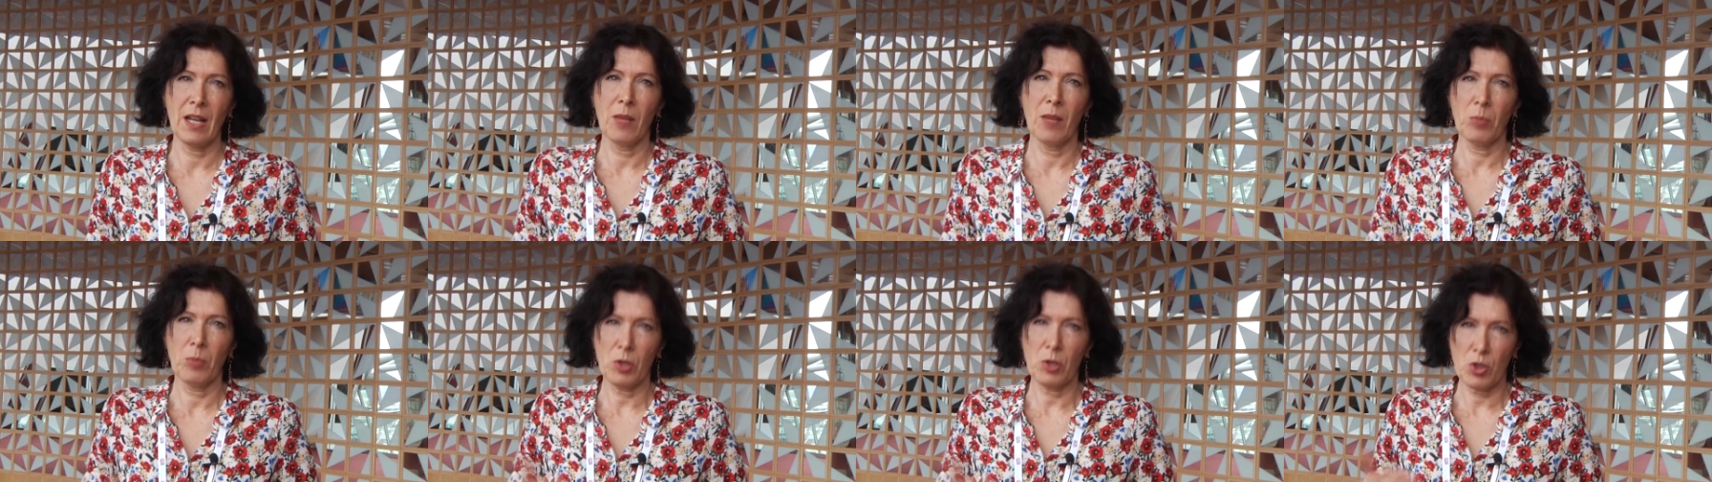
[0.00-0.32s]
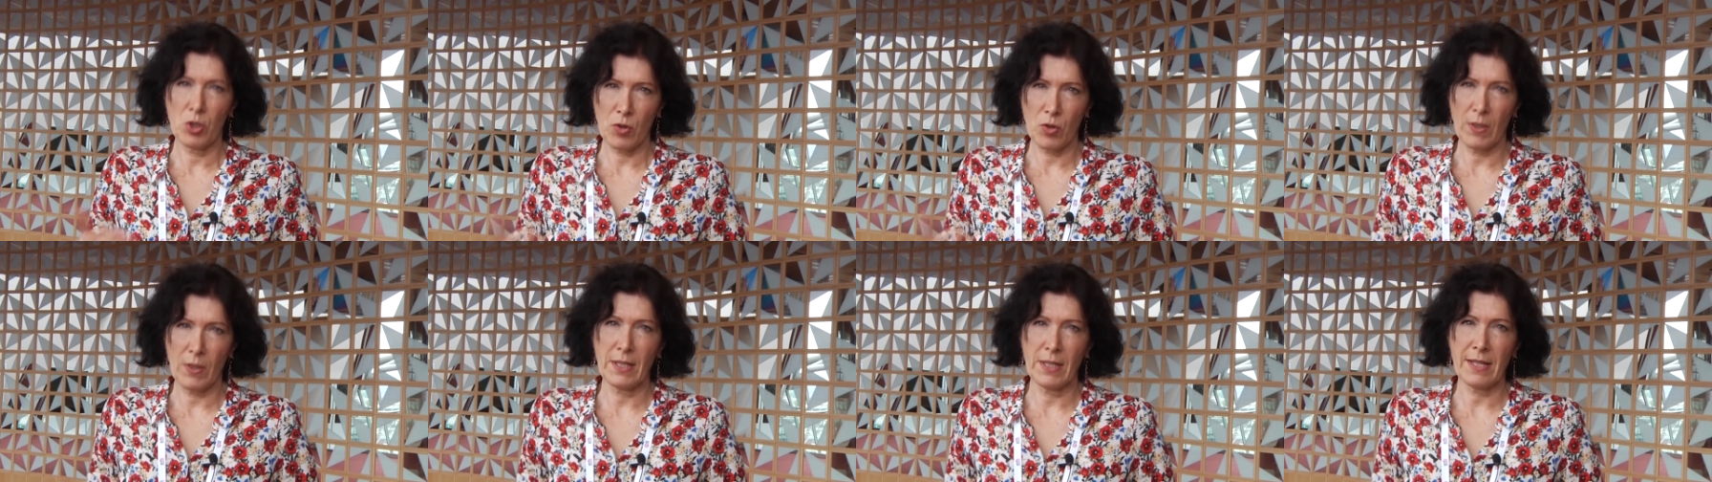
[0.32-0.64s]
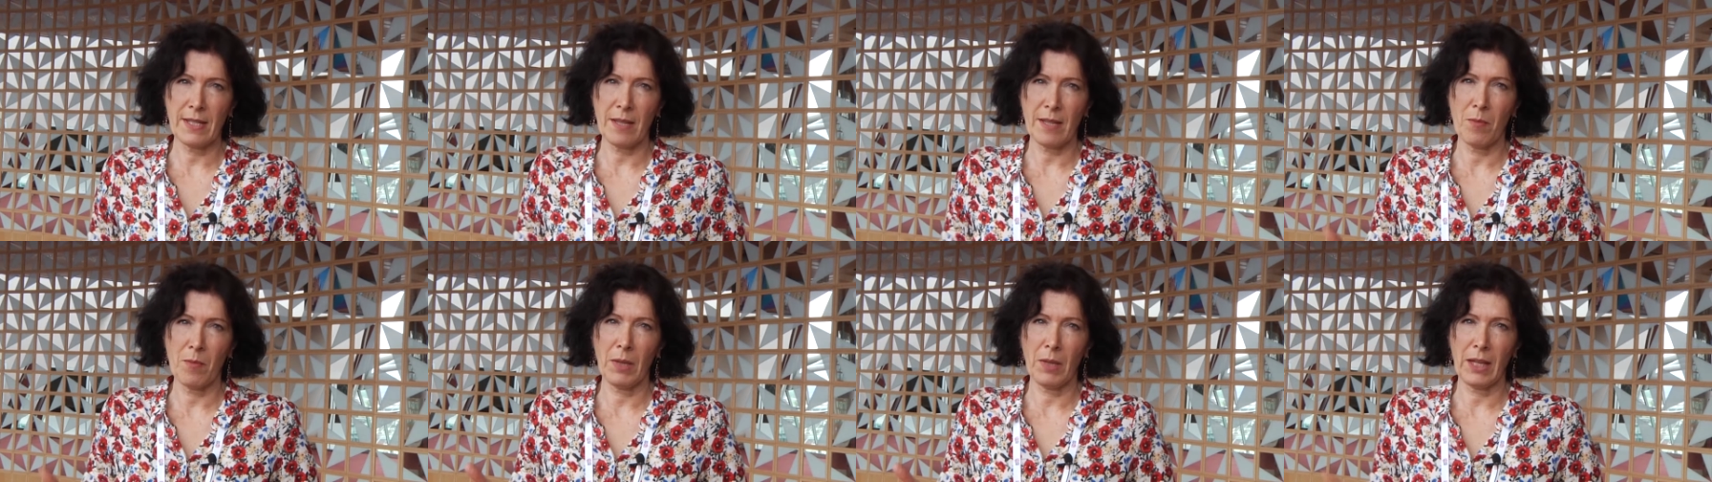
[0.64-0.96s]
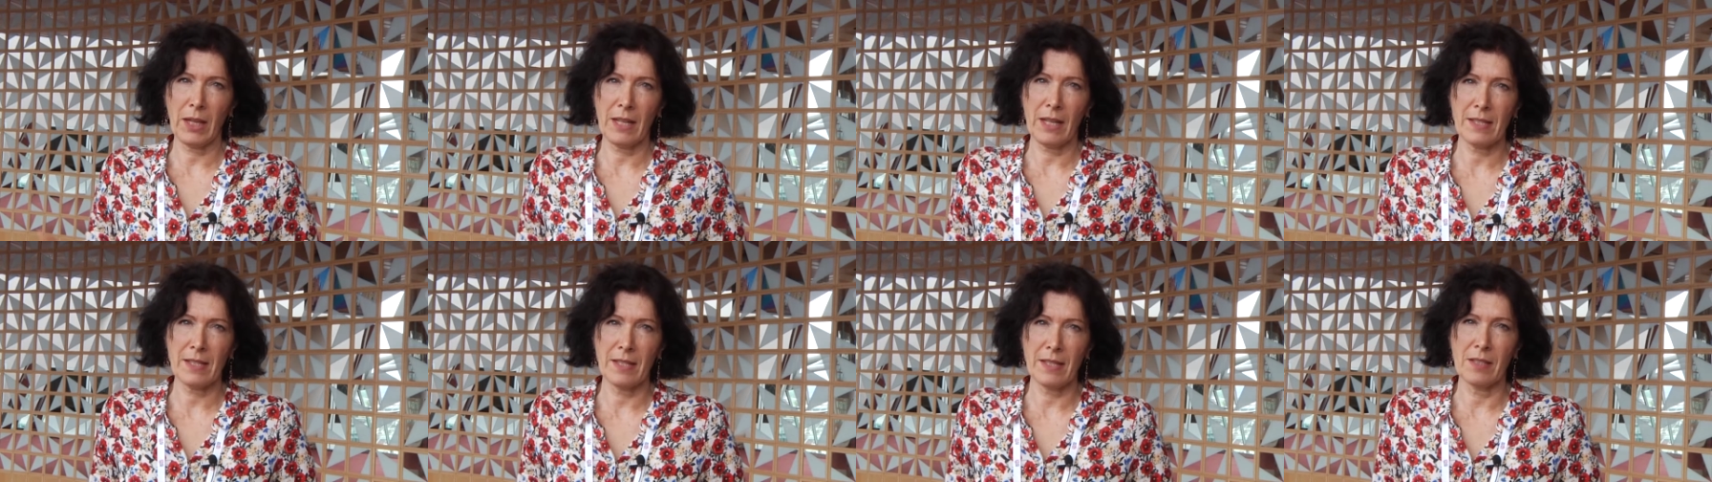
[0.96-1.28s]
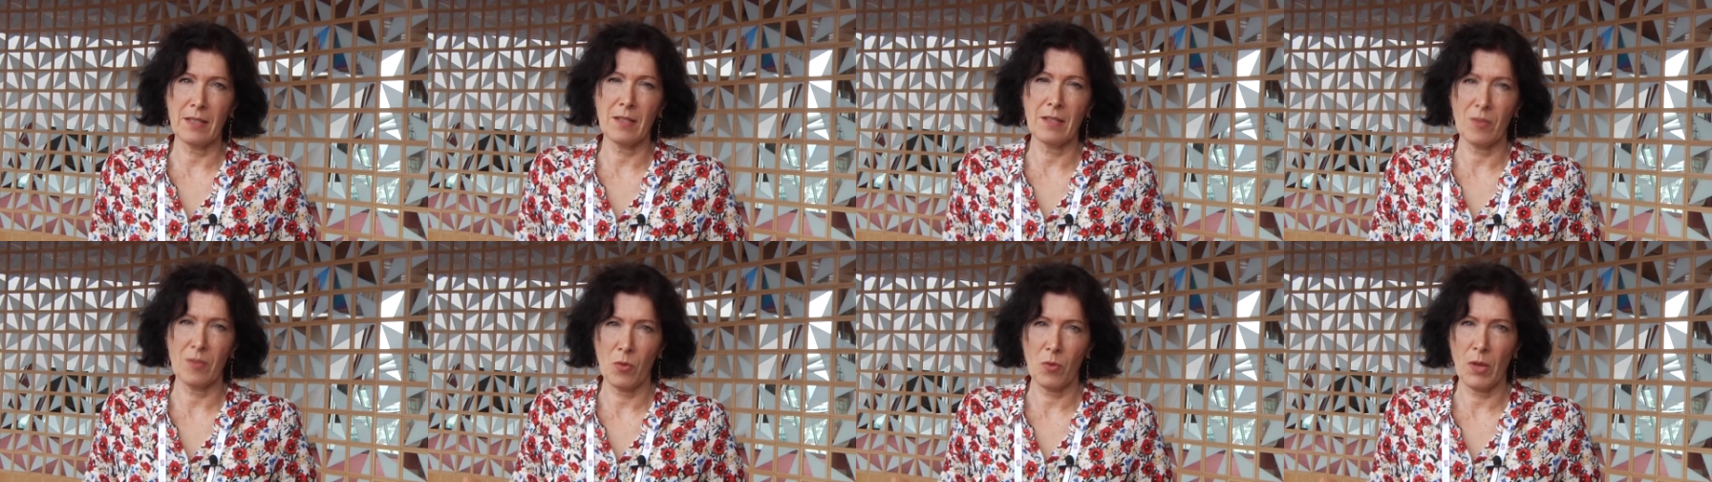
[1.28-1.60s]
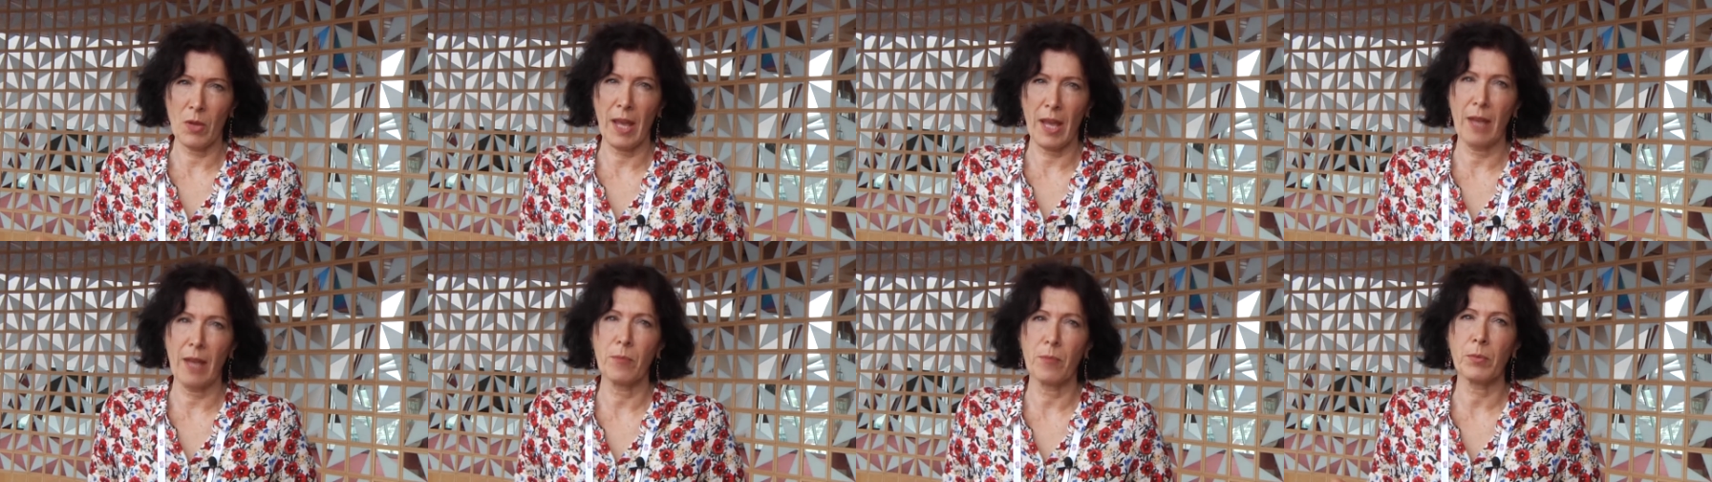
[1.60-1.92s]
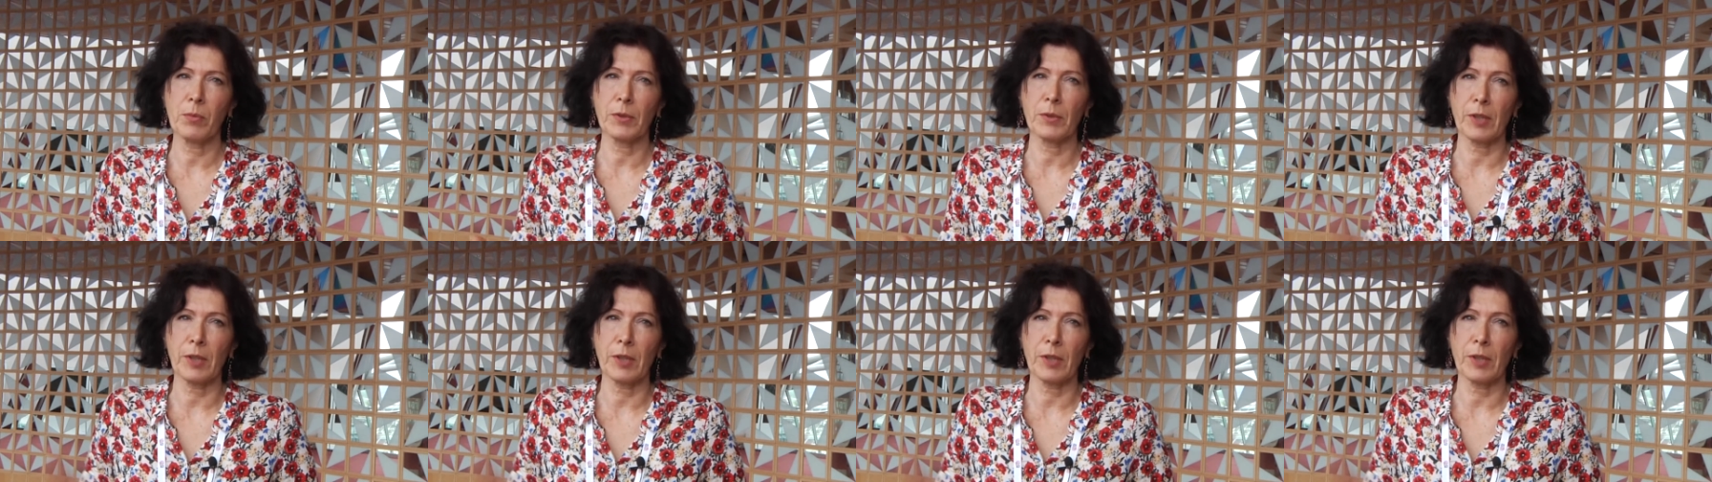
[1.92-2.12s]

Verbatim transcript: but tranexamic acid will help